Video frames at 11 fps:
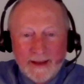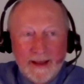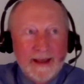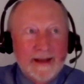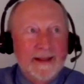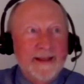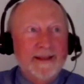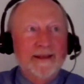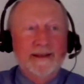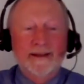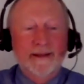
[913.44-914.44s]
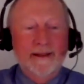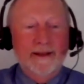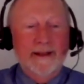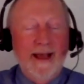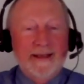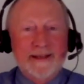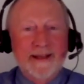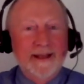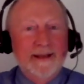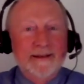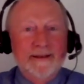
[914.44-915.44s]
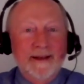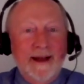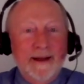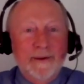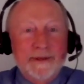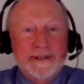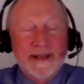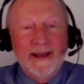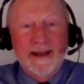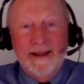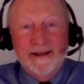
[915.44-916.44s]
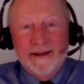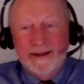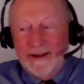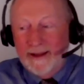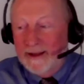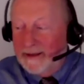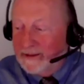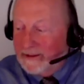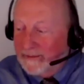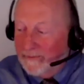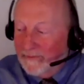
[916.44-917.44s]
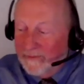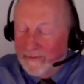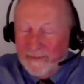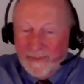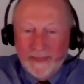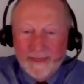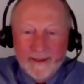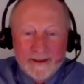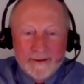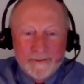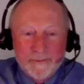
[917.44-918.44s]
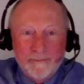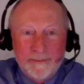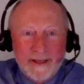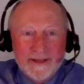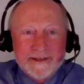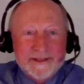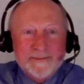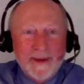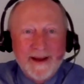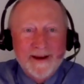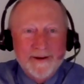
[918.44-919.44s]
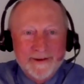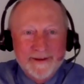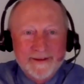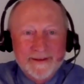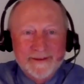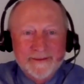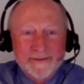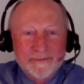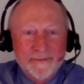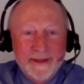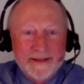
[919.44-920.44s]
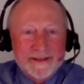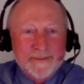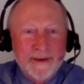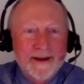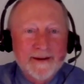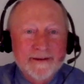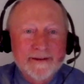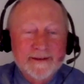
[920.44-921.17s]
and I think the last thing I would say is be inspired. Be inspired.